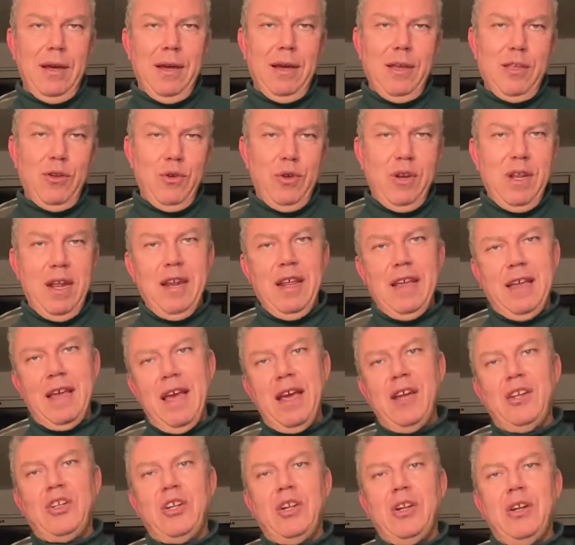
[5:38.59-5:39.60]
your
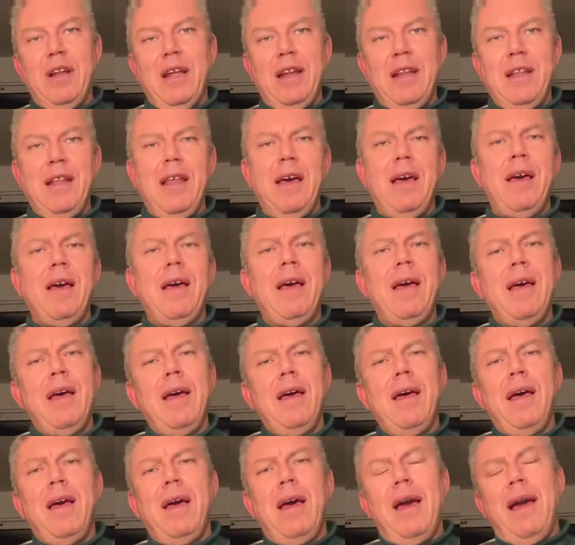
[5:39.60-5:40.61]
dedication
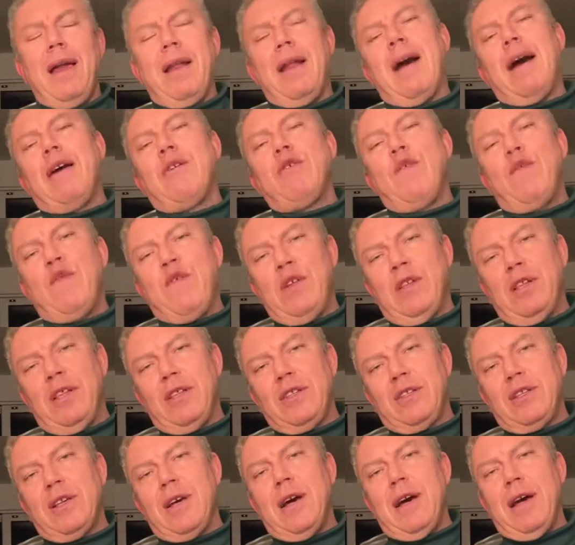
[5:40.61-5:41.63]
and how you feel
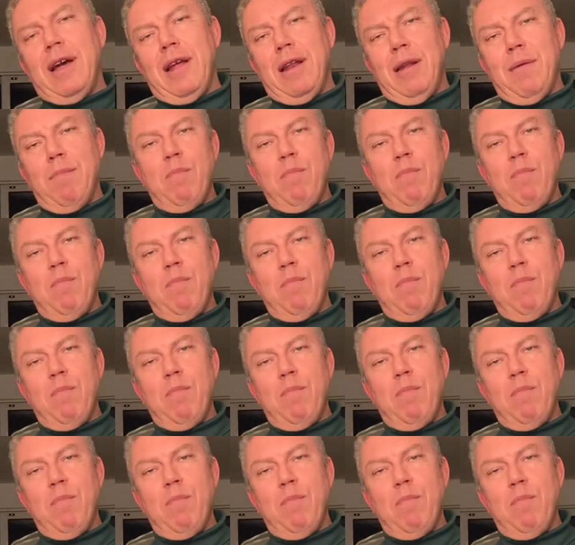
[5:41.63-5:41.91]
inside.